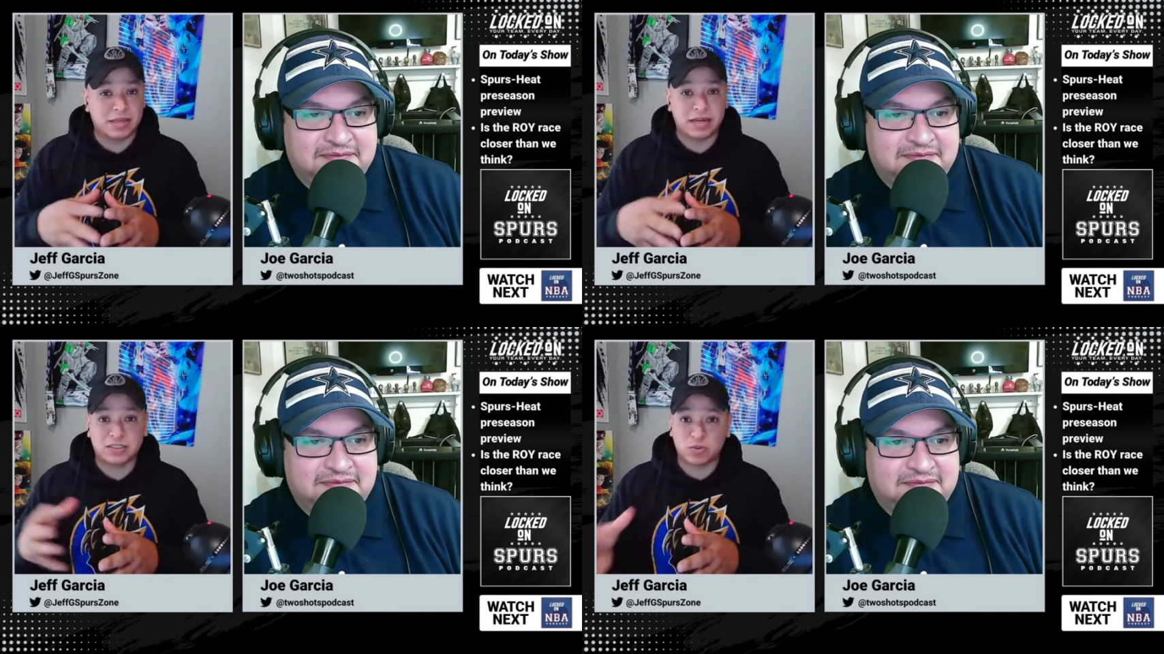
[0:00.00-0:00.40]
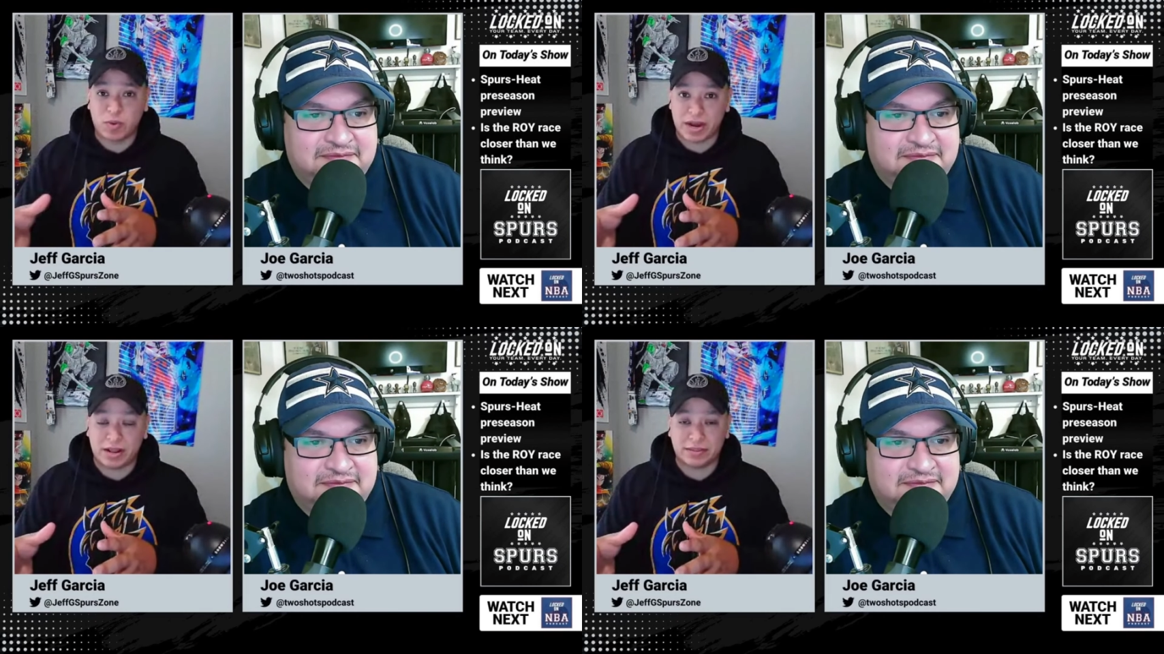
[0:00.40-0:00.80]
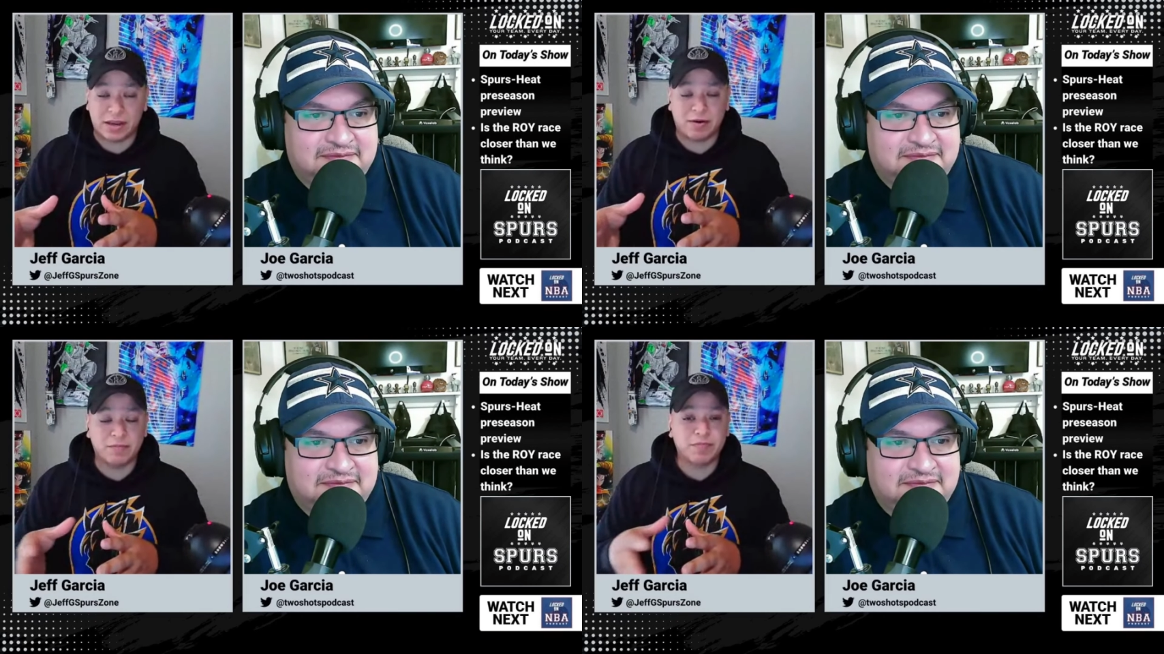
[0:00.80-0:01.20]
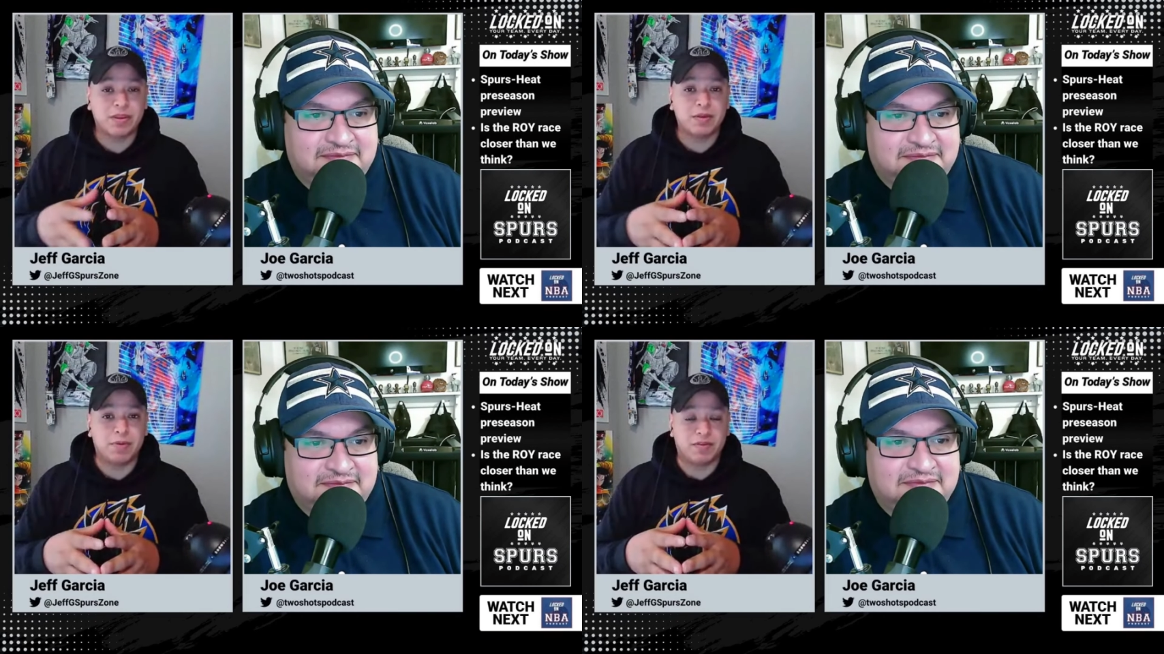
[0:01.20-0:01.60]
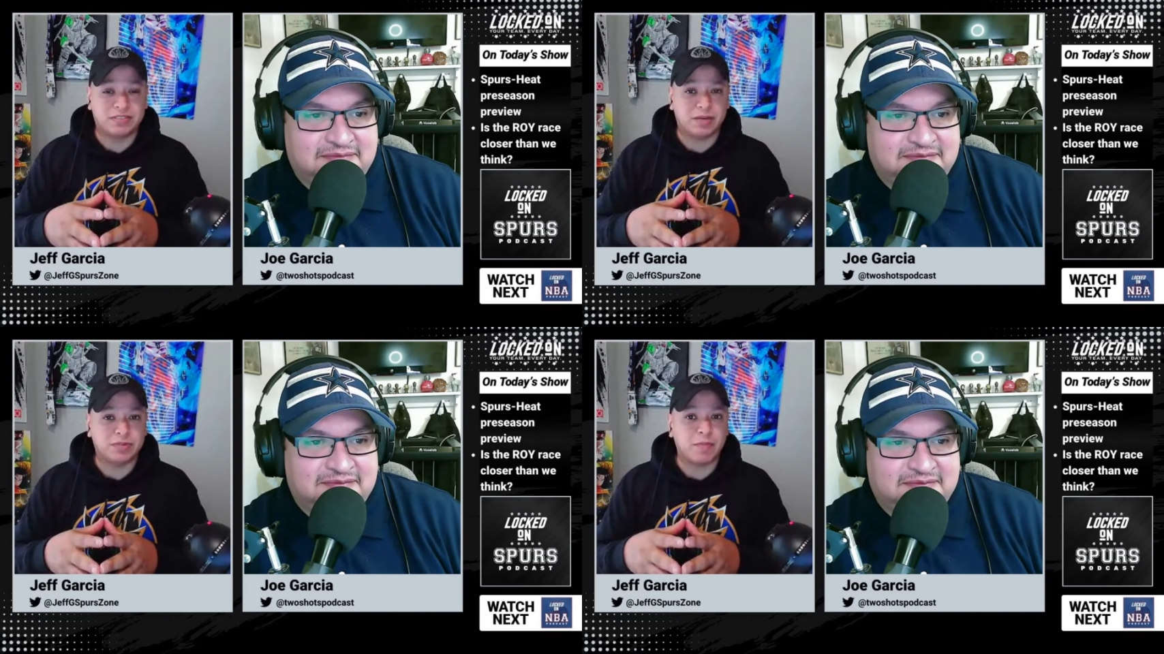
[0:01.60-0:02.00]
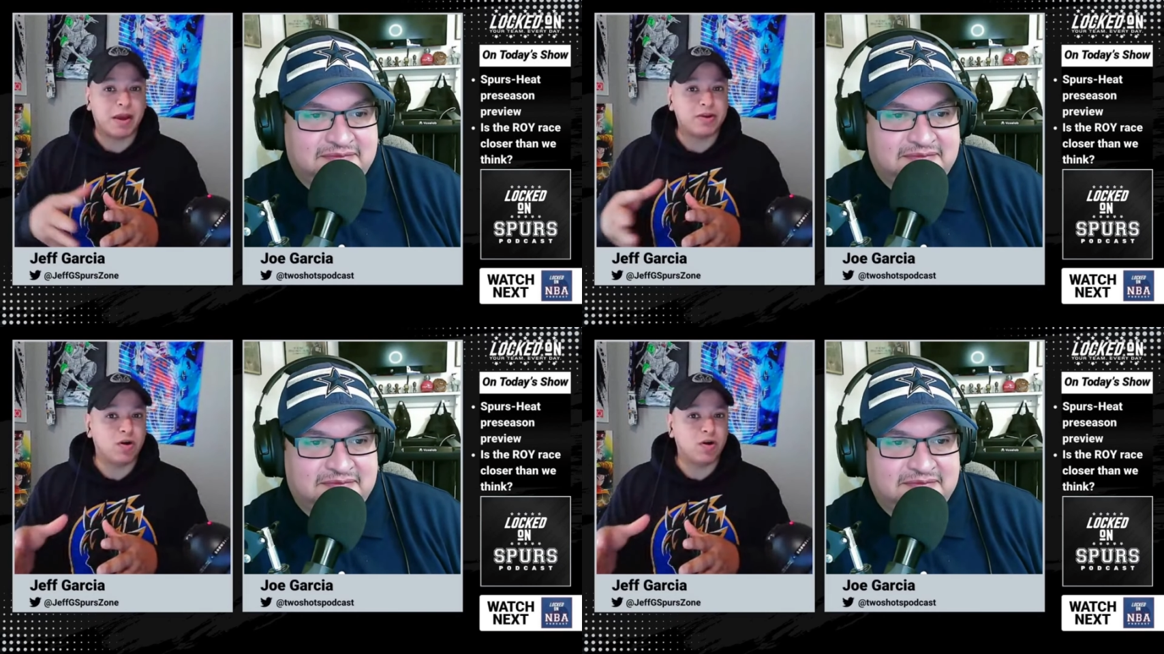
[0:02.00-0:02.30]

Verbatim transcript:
Speaker 1: get a sweat out there. But at the same time,